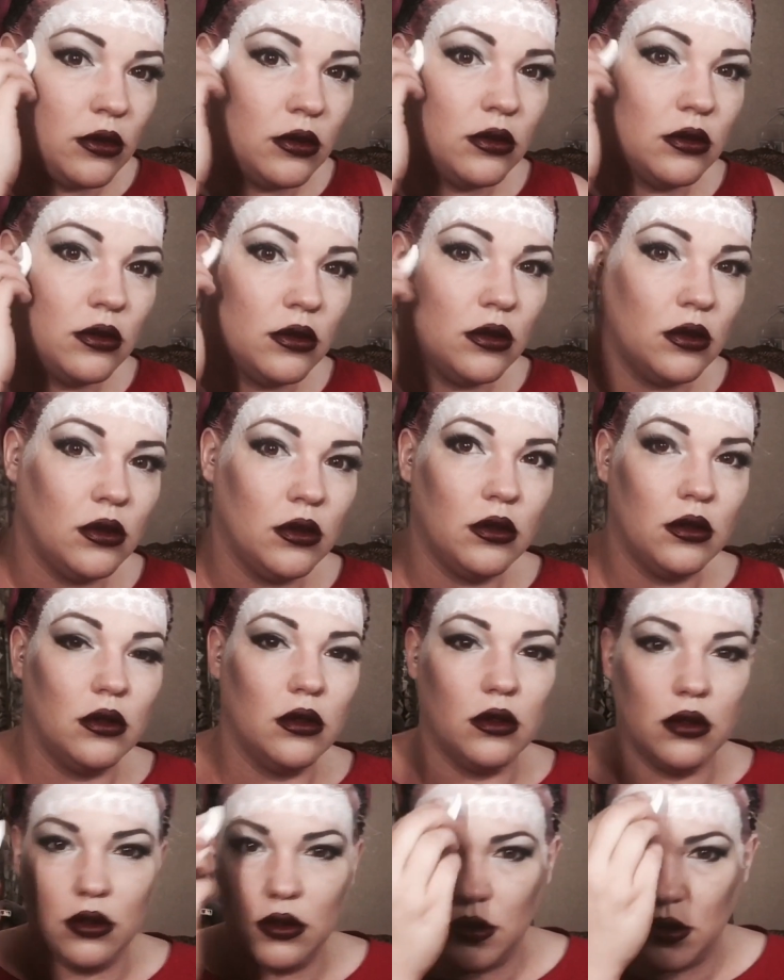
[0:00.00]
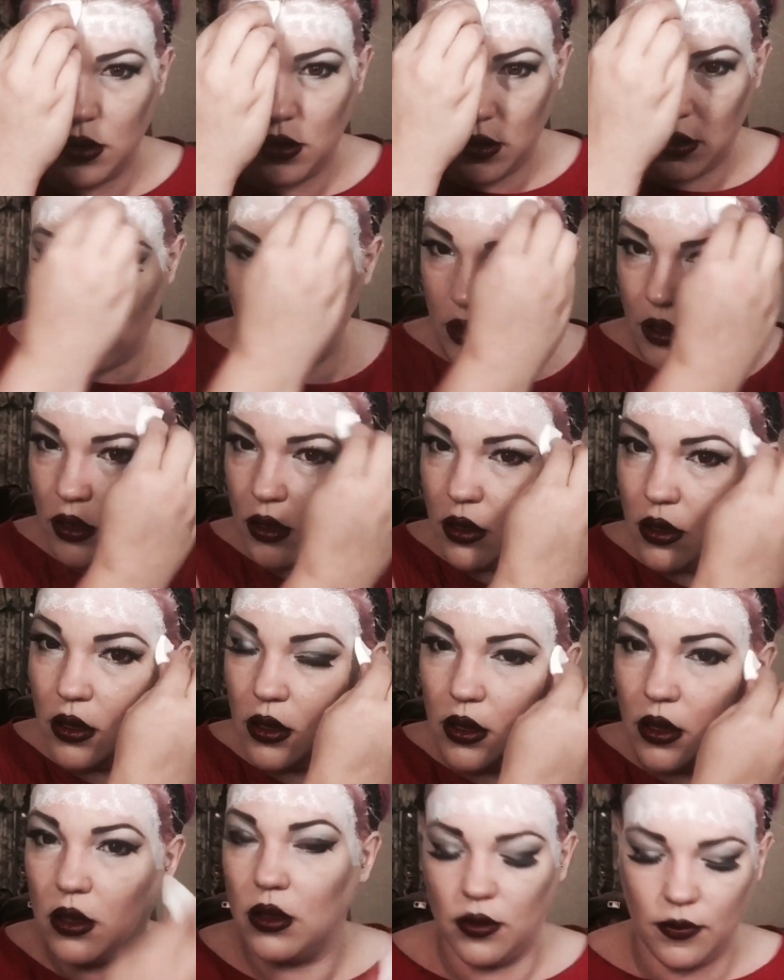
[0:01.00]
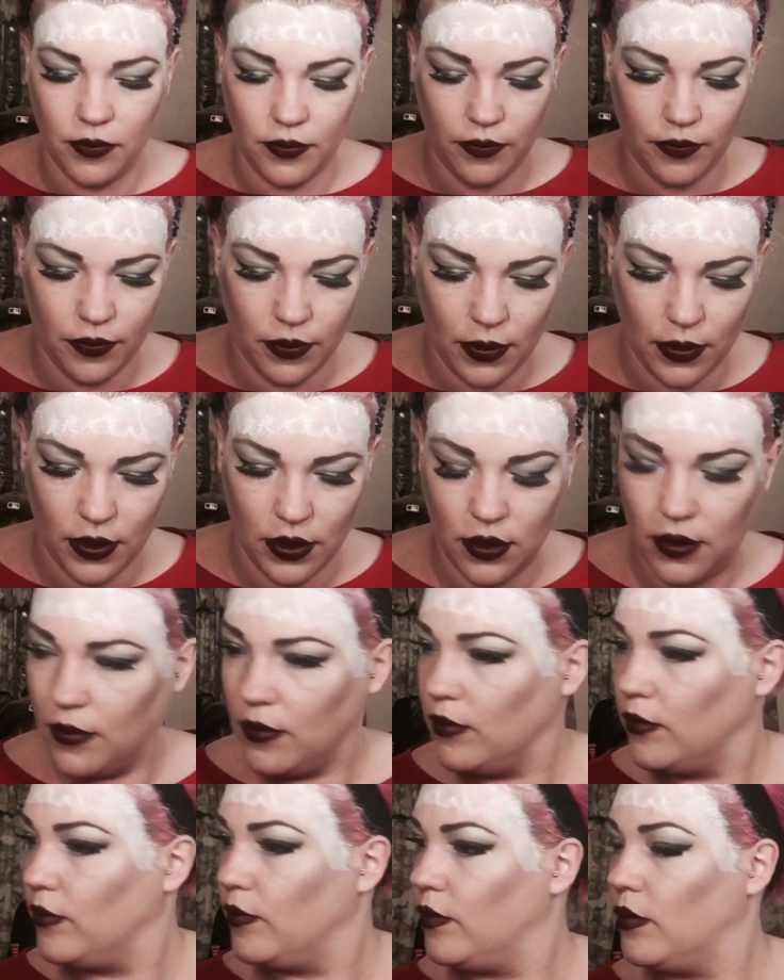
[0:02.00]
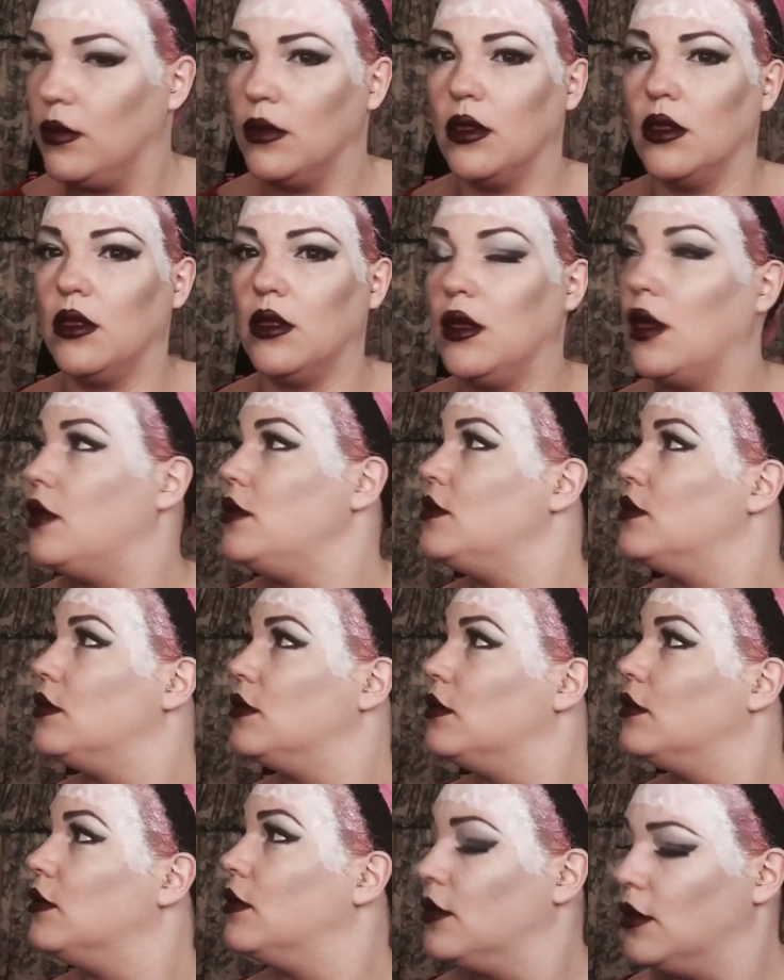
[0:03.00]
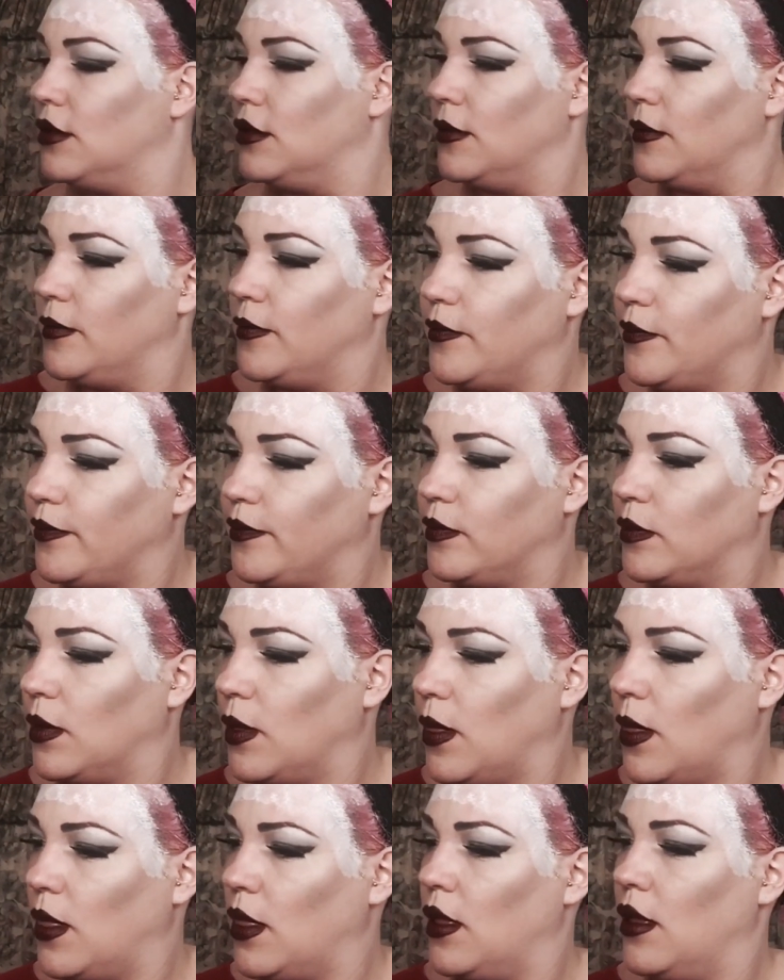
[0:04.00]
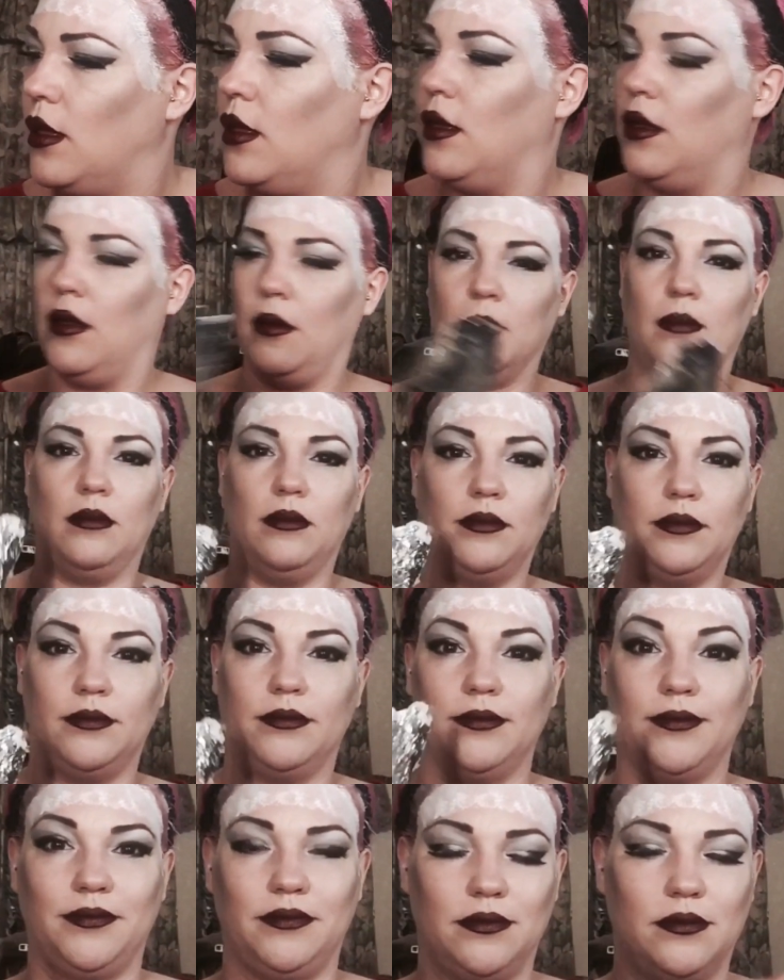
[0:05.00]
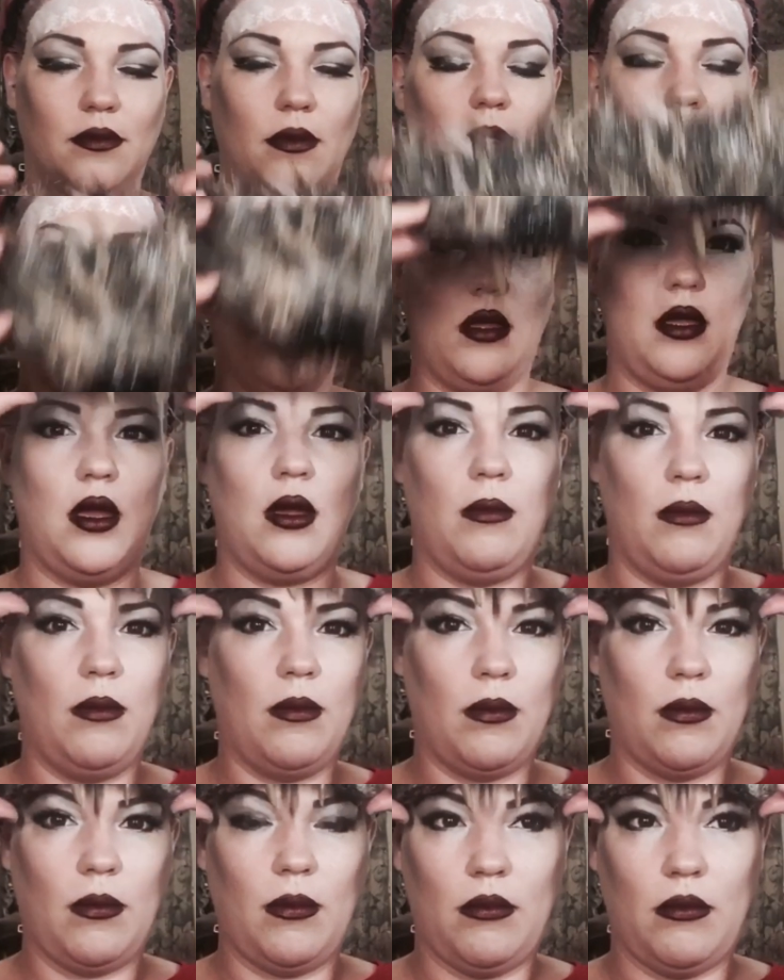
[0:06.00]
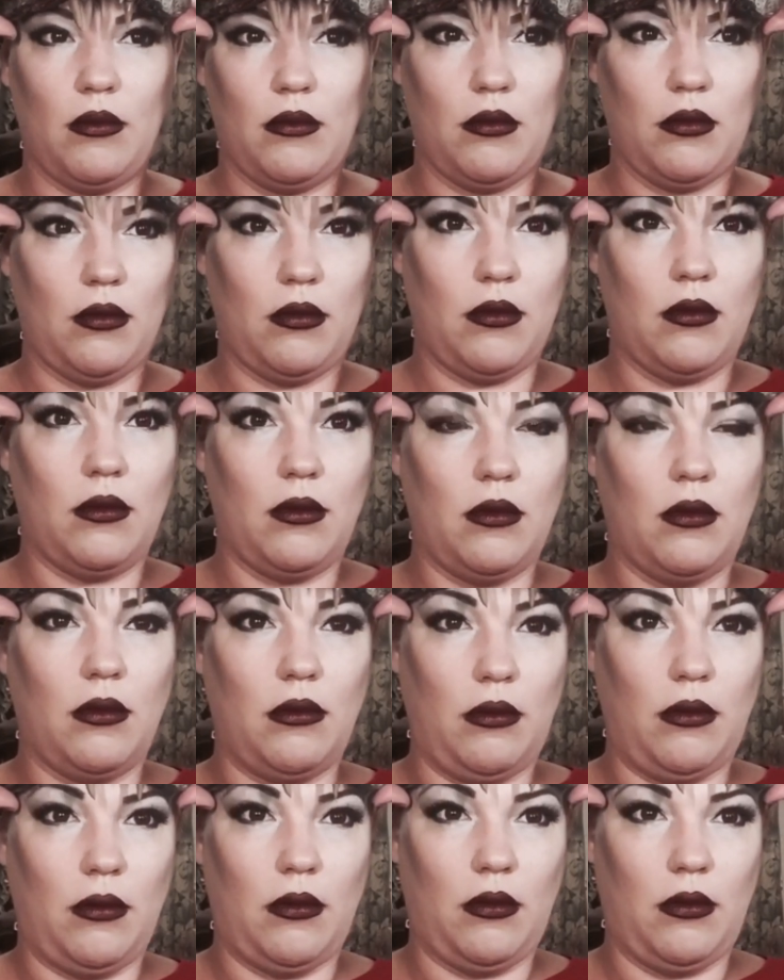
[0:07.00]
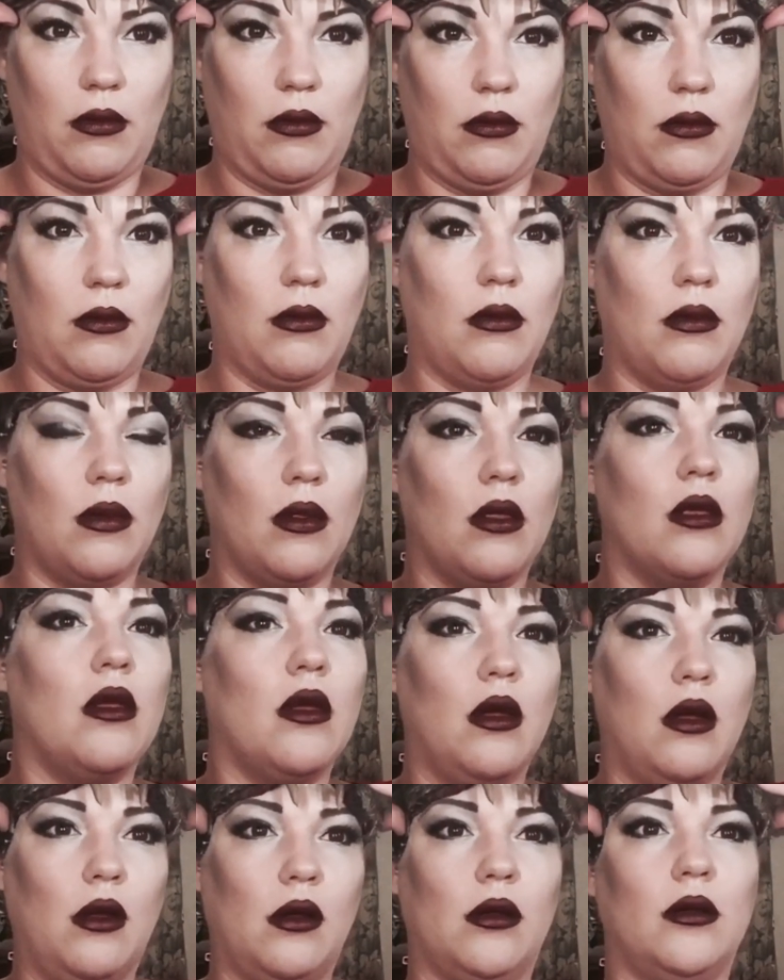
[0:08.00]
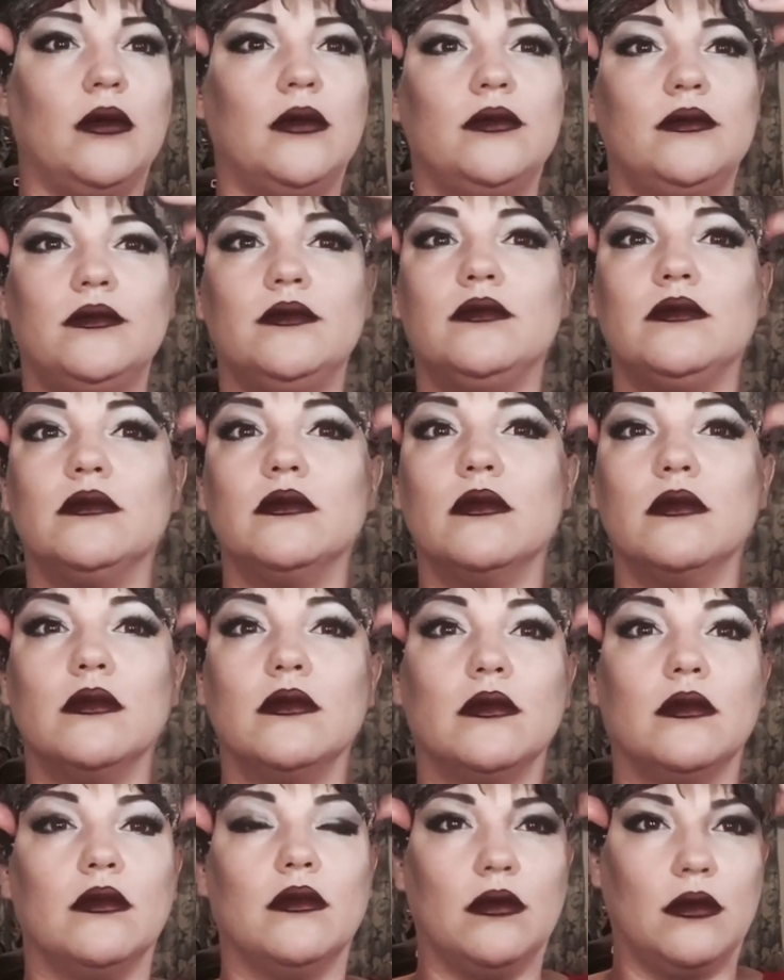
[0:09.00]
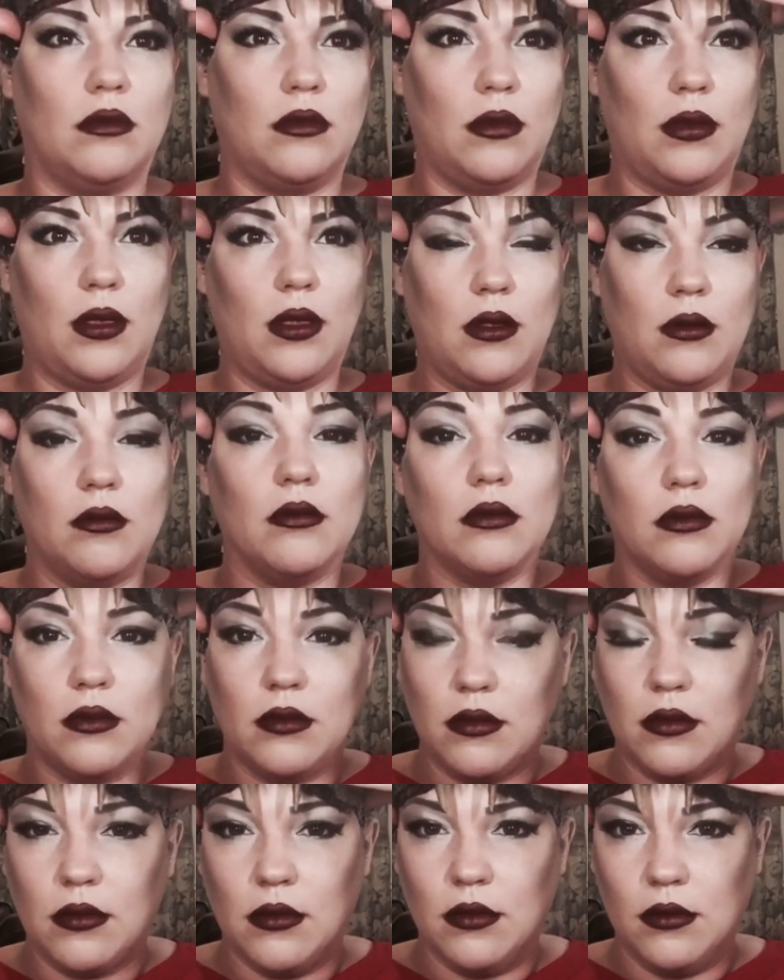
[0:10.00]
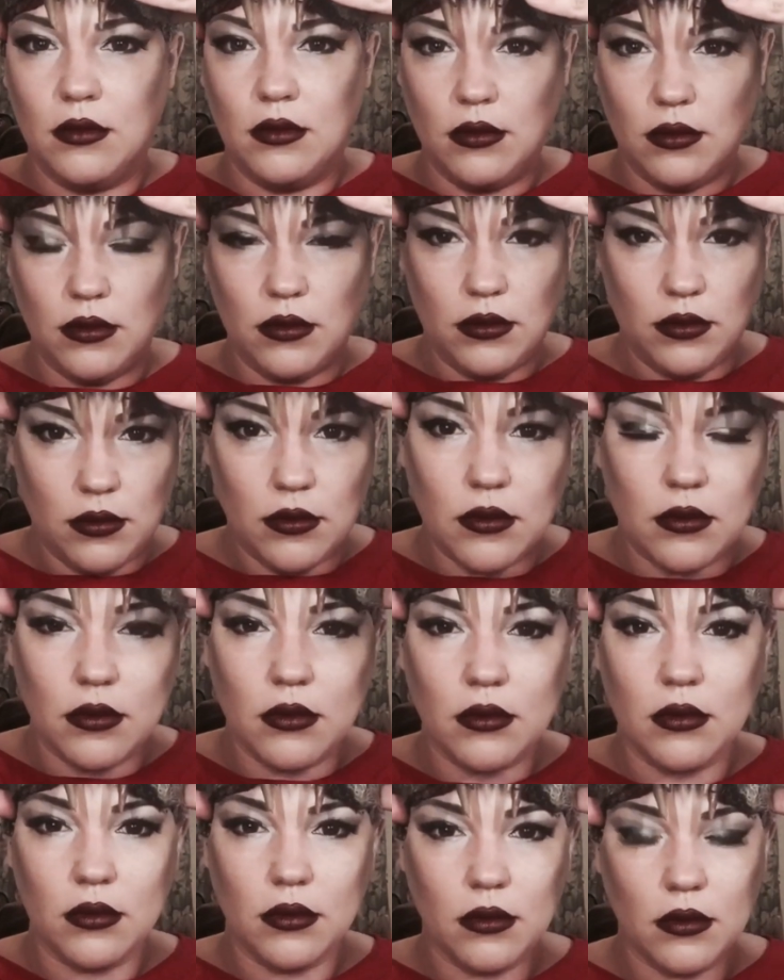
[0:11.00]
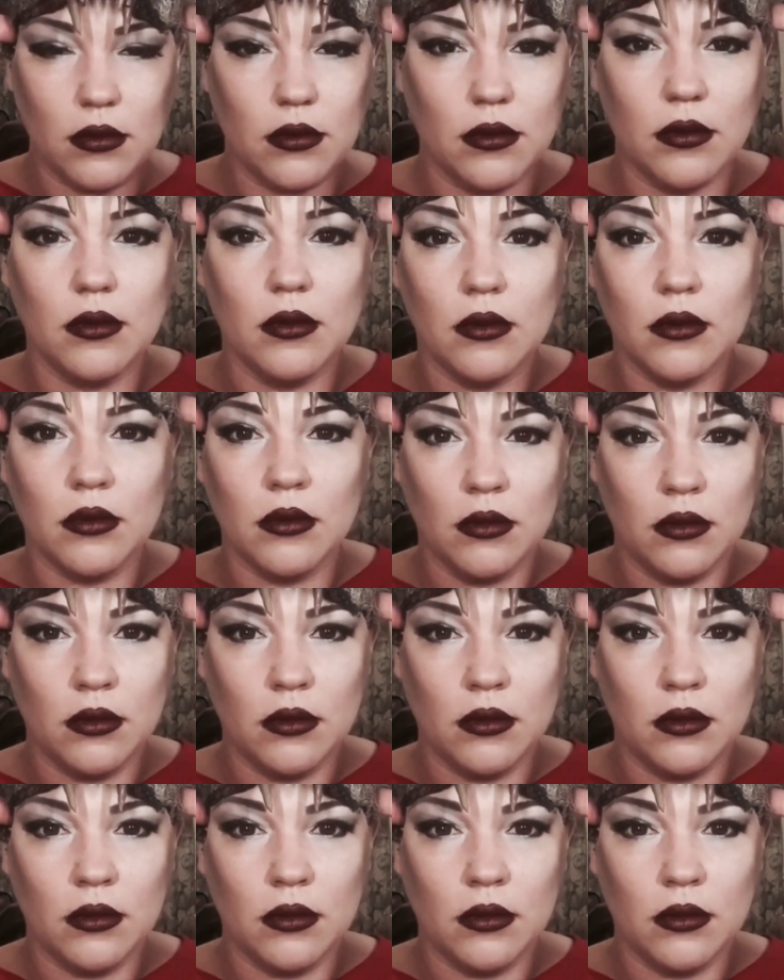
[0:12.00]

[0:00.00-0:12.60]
Whenever the prosthetic goes on, it kind of pushes the latex up into the hairline, so we really want to protect that because it's really sticky and hard to get out of your hair if you don't have anything covering it.